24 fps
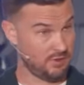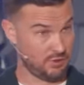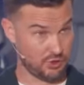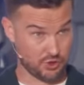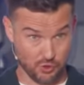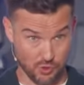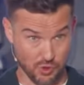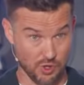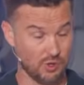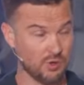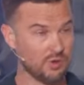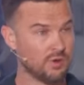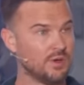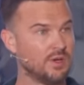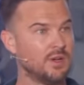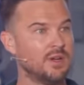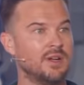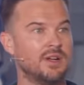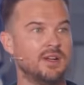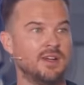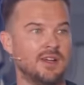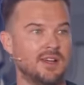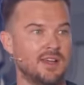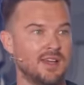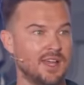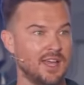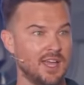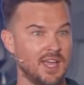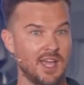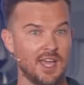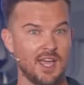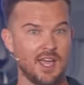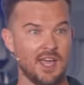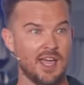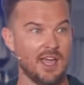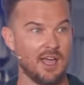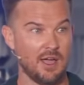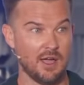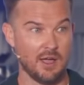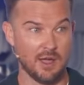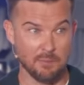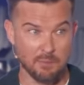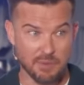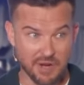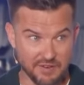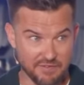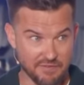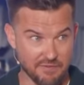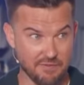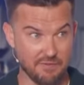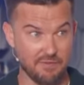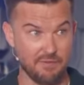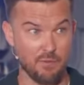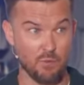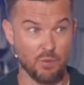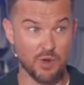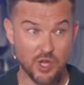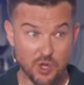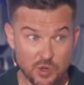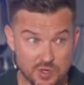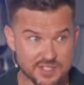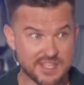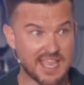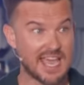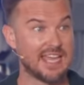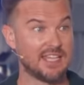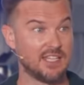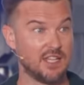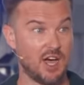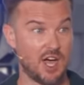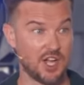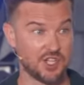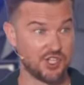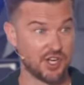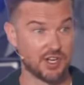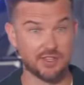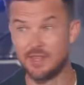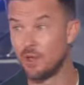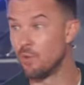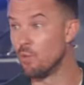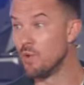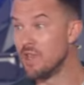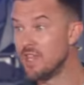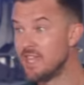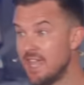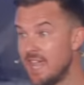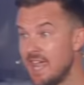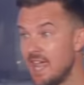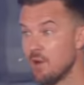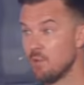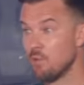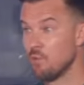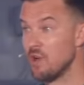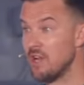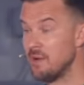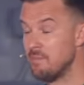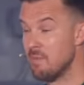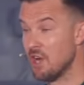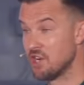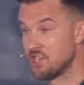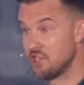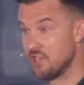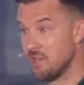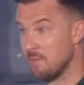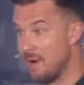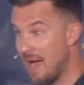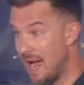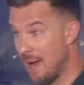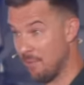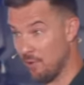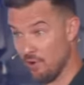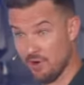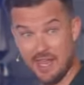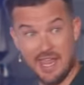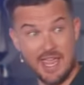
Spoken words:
True. But if we use that logic, then we can't read much of the Bible,